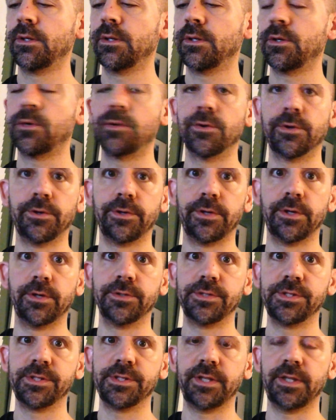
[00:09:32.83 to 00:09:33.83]
quarter
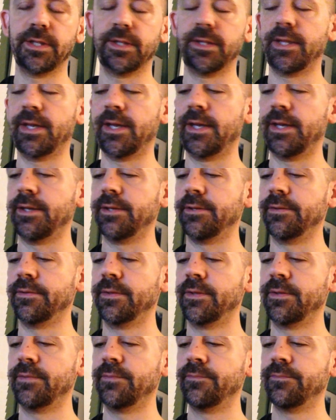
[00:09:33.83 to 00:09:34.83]
notes and
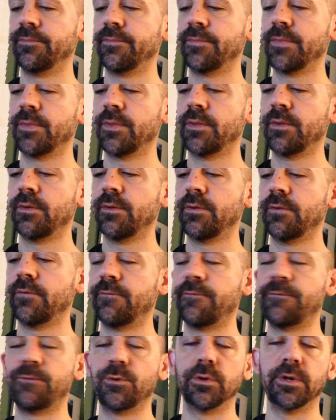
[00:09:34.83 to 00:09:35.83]
then
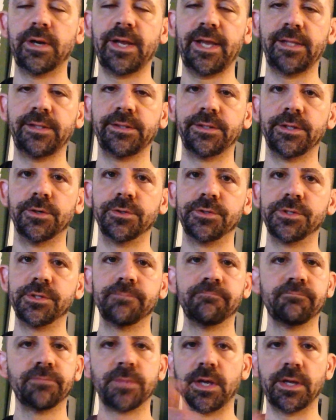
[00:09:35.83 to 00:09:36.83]
4 eighth
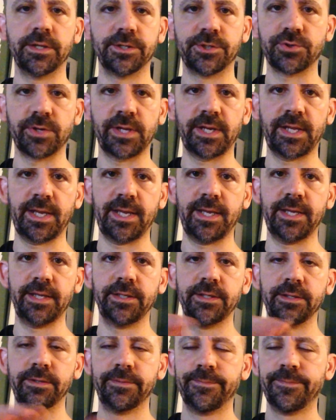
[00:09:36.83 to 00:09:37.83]
notes, a straight
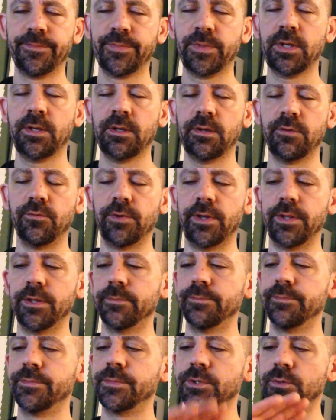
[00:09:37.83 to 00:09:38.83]
ahead
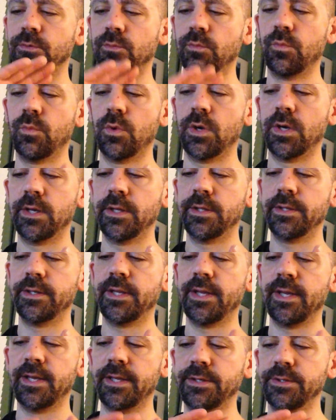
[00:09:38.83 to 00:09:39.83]
rhythm. So
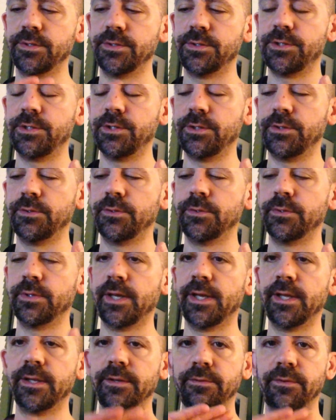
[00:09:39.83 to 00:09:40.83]
1 and 2
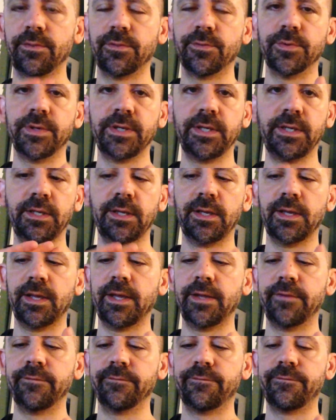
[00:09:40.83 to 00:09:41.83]
and 3
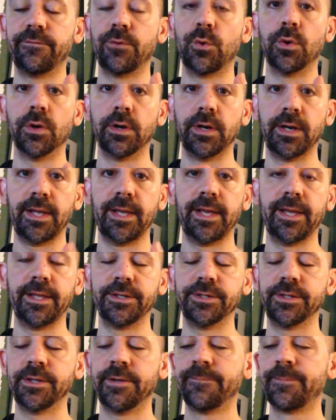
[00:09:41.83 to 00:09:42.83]
and 4 and.